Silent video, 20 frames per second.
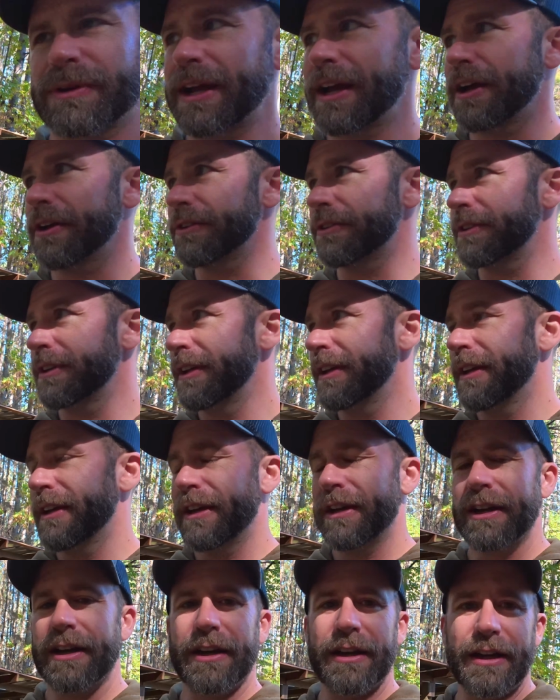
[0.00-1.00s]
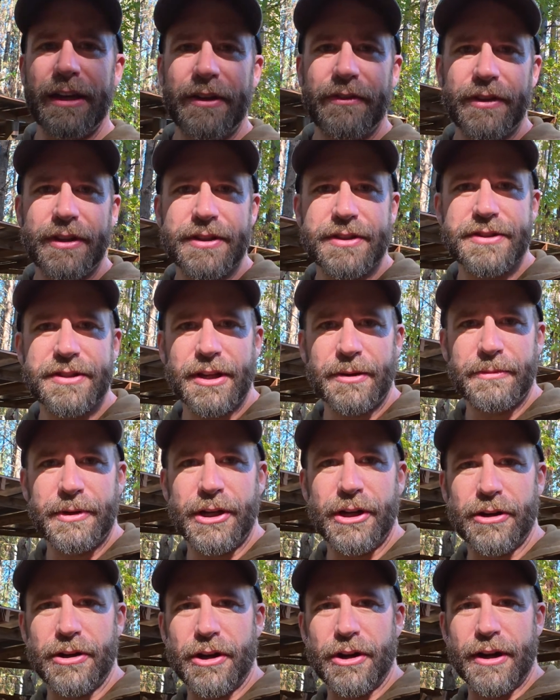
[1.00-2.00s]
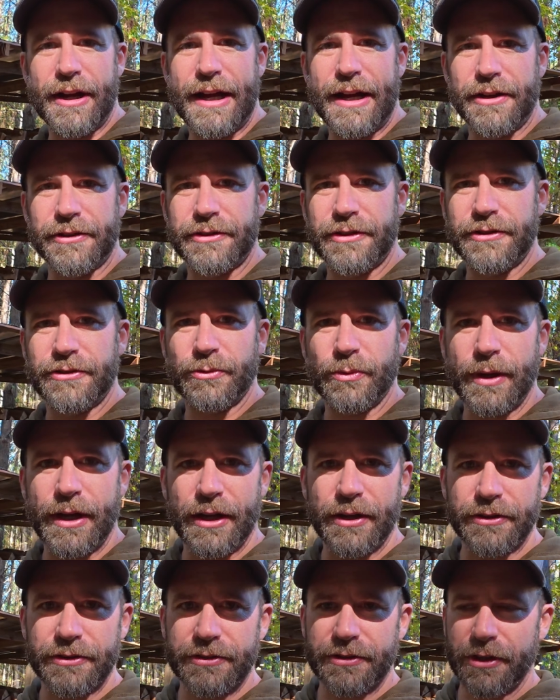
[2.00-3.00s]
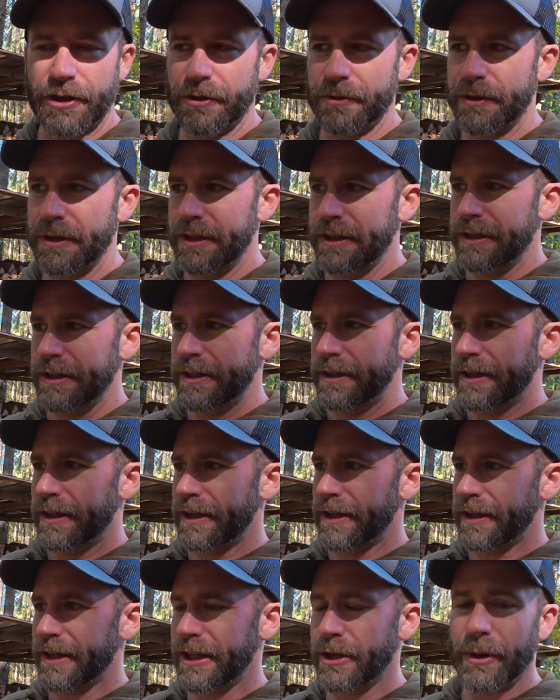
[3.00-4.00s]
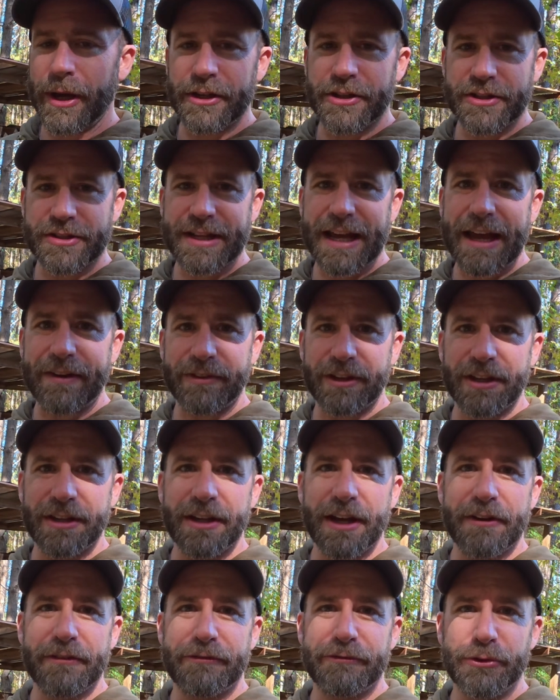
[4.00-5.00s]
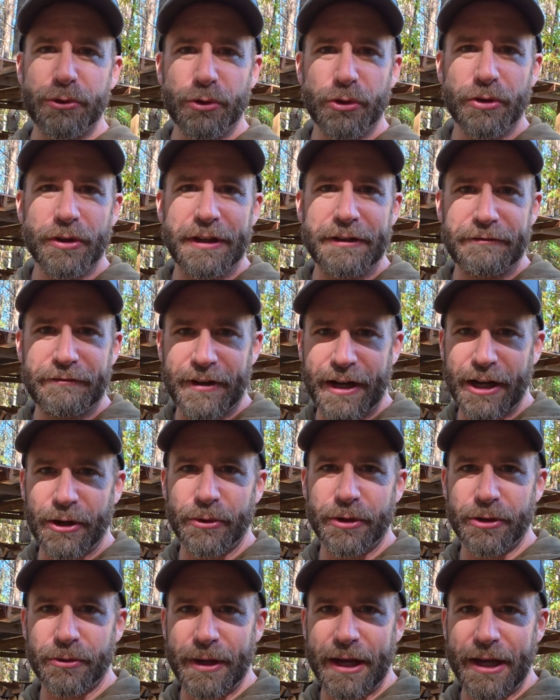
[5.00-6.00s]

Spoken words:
around, and then some near our house as well. So anyway, just having enough fuel and firewood